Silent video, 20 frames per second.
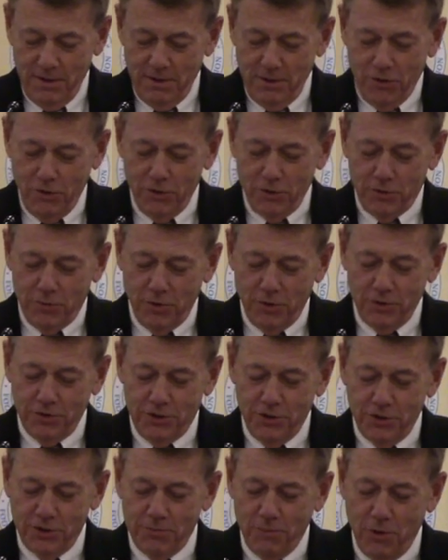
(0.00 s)
Coach
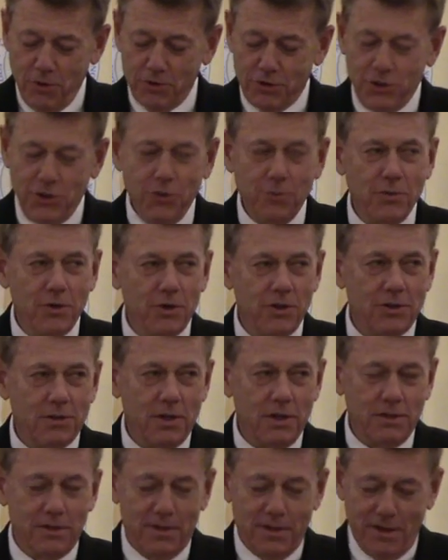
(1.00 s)
Wilcher's most humorous
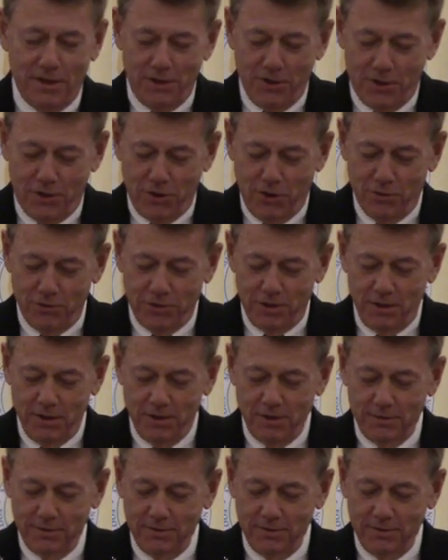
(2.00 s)
incident in coaching.